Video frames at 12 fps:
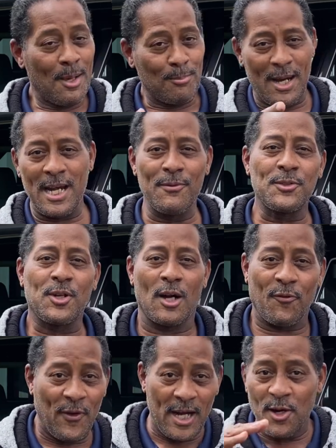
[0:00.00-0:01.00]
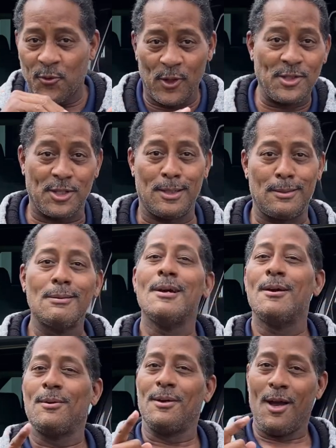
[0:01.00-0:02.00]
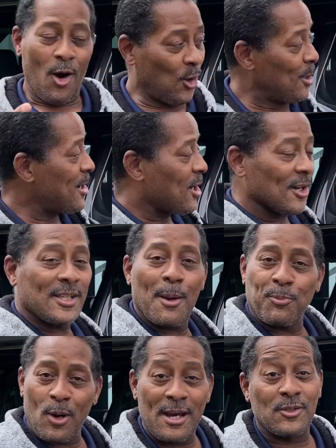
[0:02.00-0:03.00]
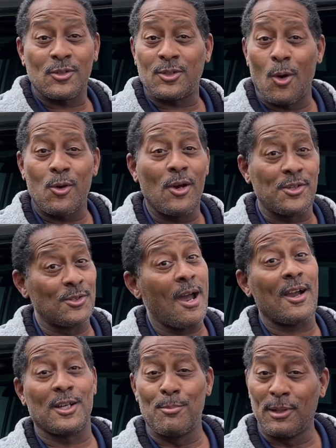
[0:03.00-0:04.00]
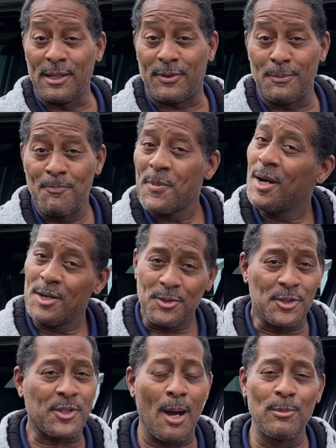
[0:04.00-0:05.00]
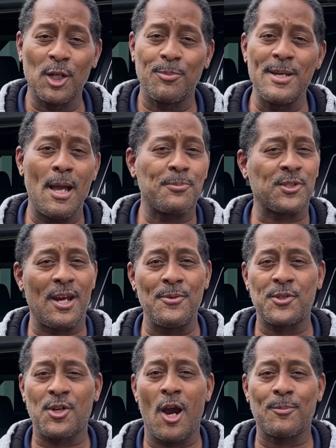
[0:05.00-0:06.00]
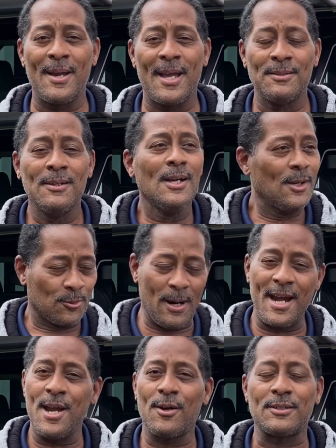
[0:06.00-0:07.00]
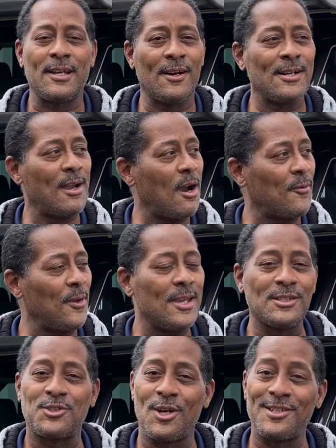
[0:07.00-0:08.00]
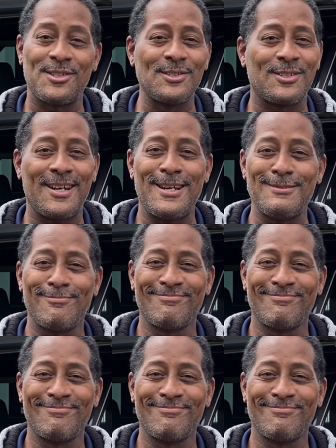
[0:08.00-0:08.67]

might even start a feeding frenzy, only because that price is so good, you're not gonna believe it. Just come look me up, Shane the Shark Man, right here at Garrity RV in Junction City.